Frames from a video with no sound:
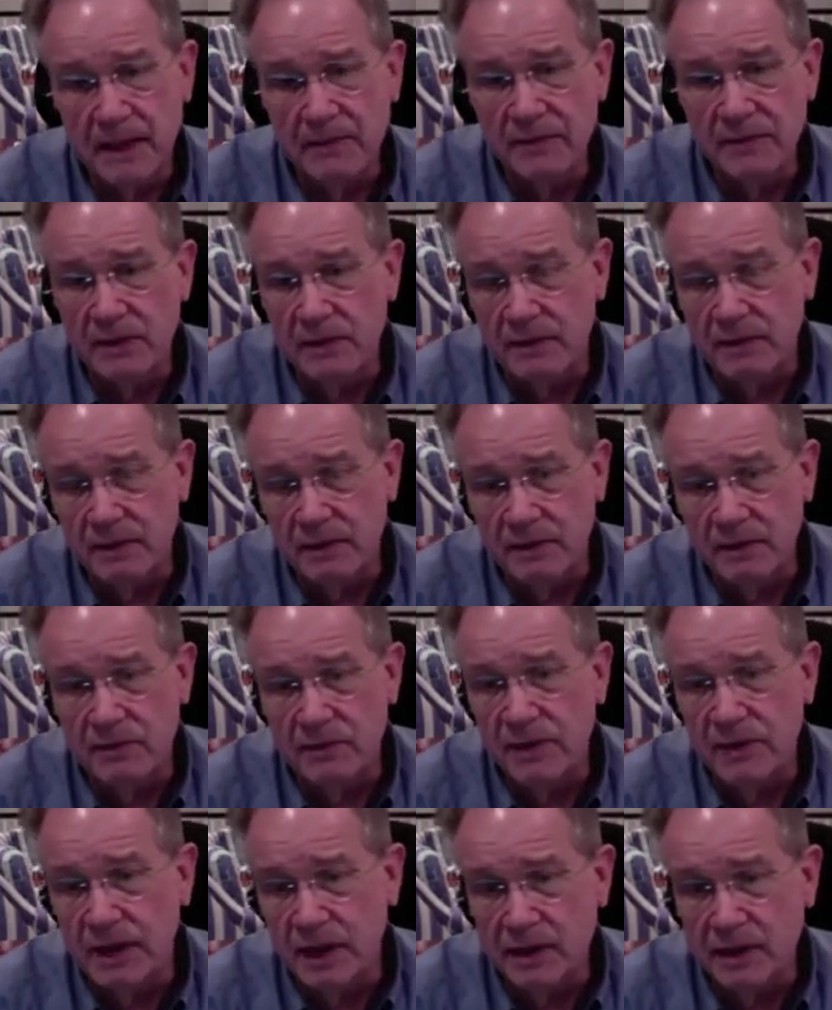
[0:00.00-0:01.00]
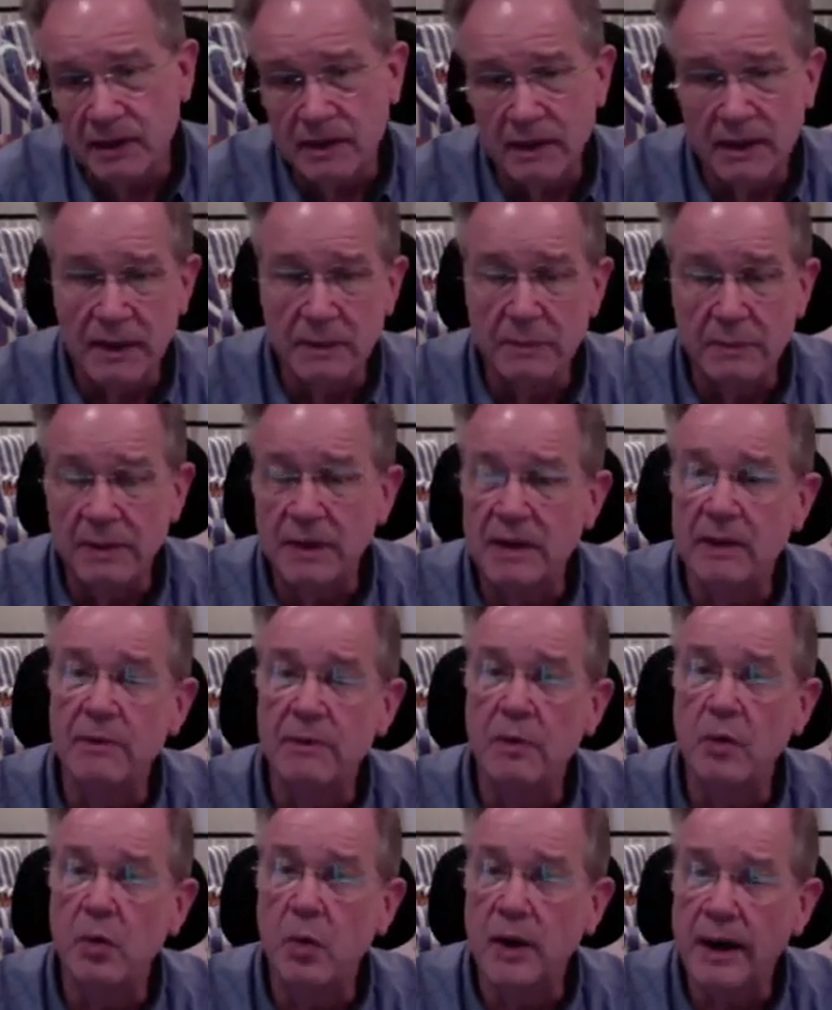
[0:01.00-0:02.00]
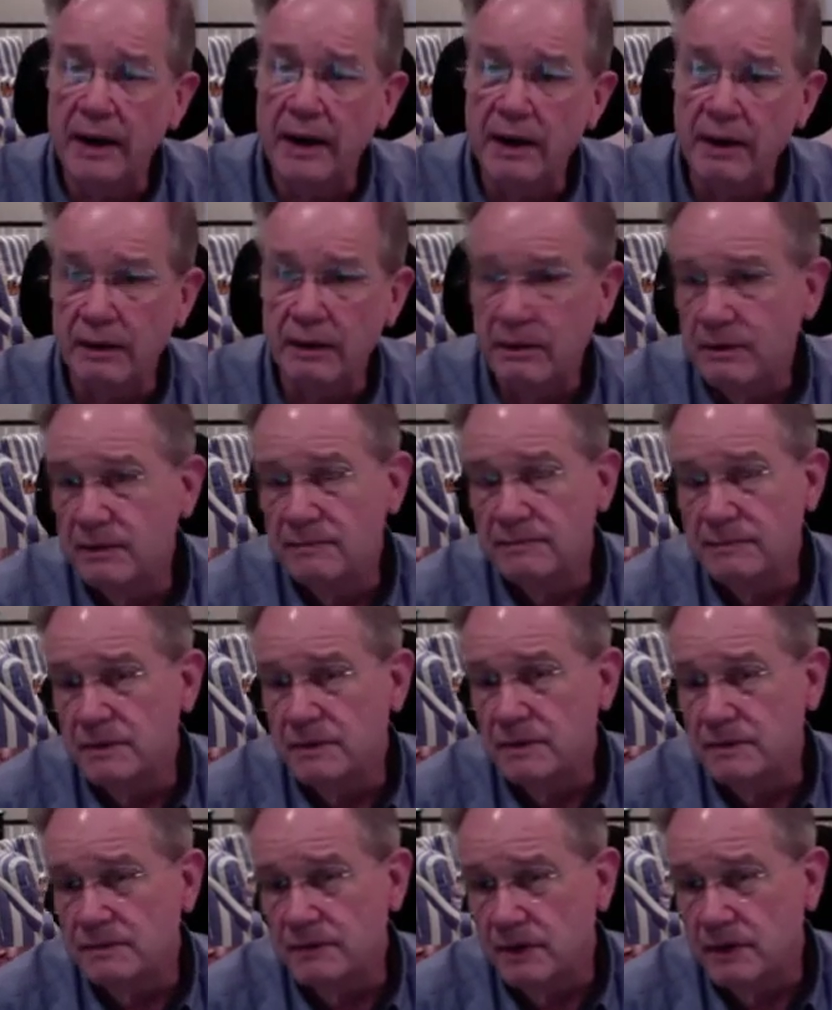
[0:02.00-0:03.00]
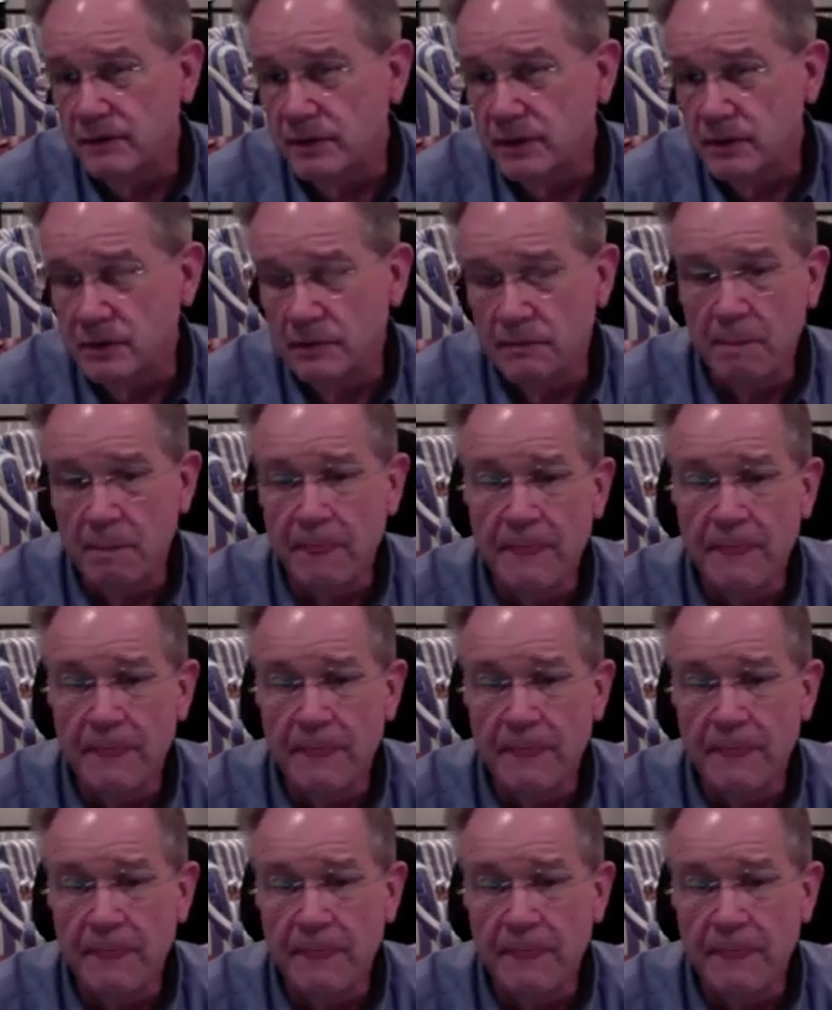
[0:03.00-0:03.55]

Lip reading: you've done, they become aware of you.